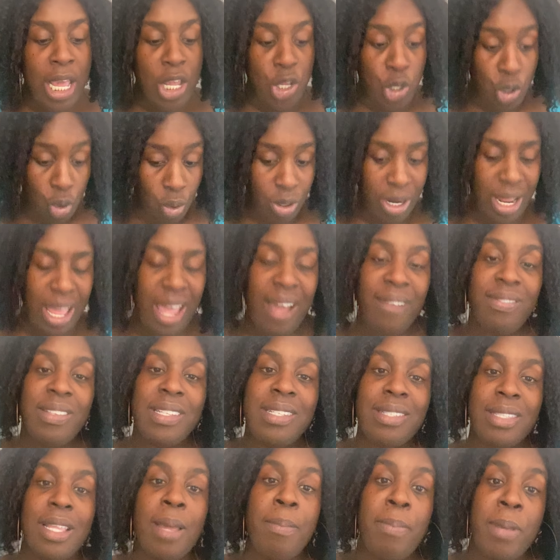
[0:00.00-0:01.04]
You're going to have to
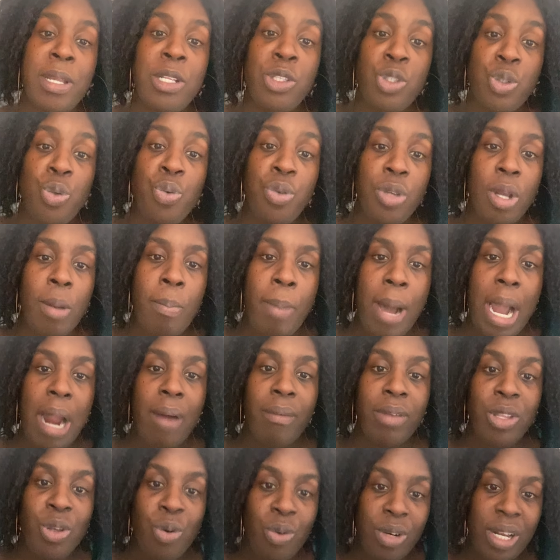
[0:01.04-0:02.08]
step into your
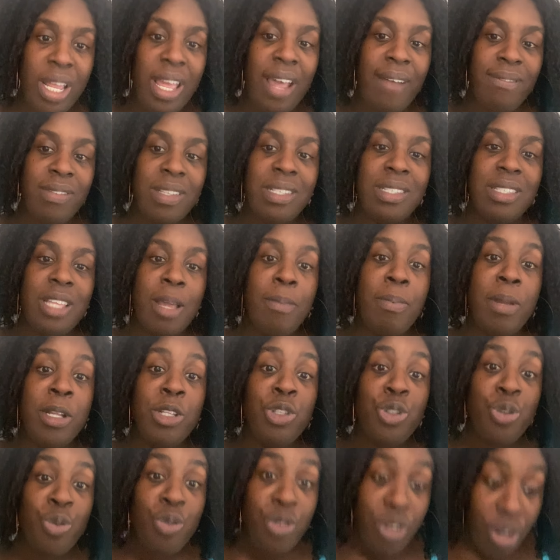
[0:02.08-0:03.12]
power. You're going to have to step
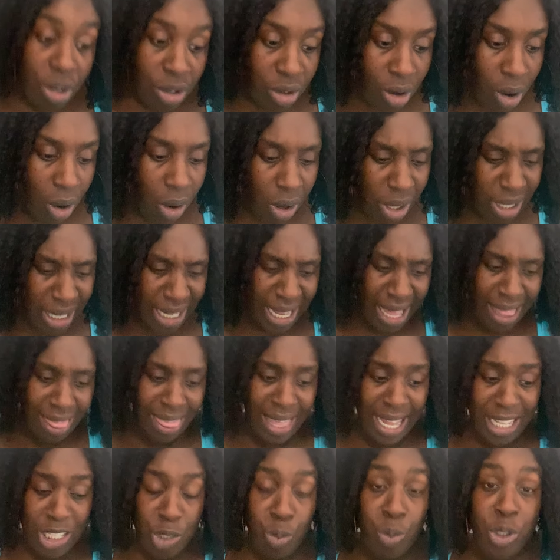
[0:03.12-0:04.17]
into your calling, and
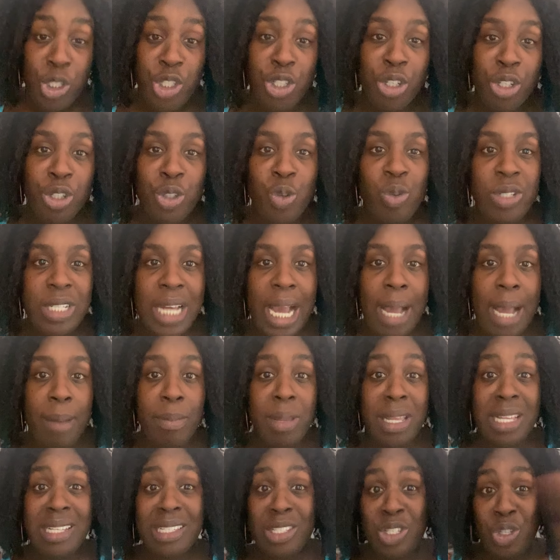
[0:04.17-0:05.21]
that's what your new job
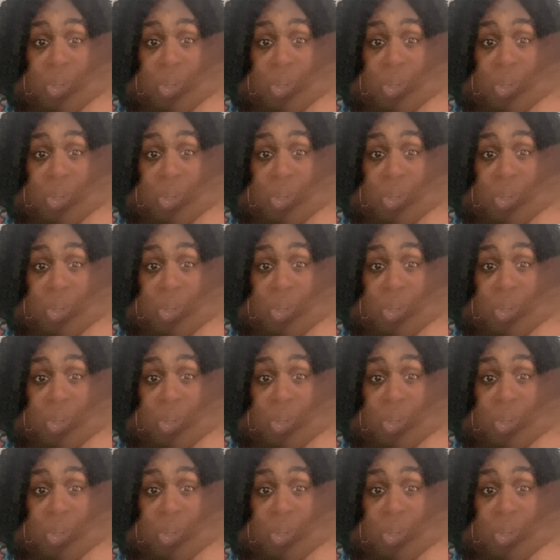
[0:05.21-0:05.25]
is.